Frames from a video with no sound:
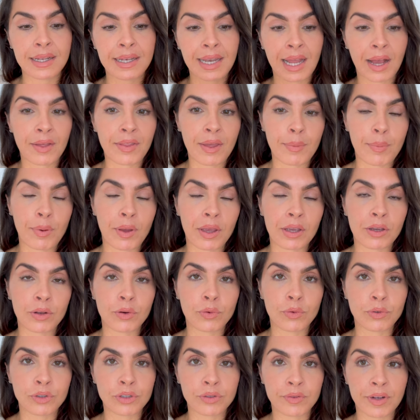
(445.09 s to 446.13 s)
now they're putting
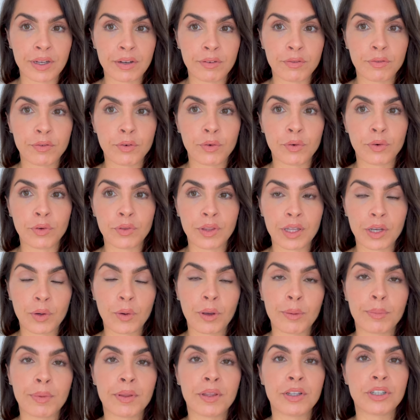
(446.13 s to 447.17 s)
an order in for the
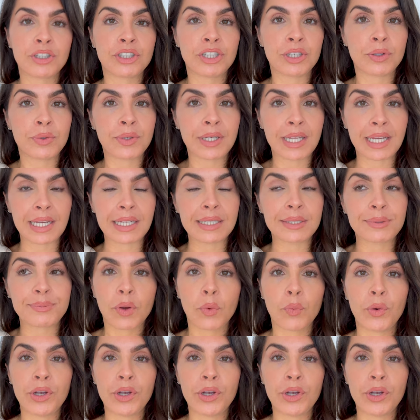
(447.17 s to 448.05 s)
equipment that she'll need,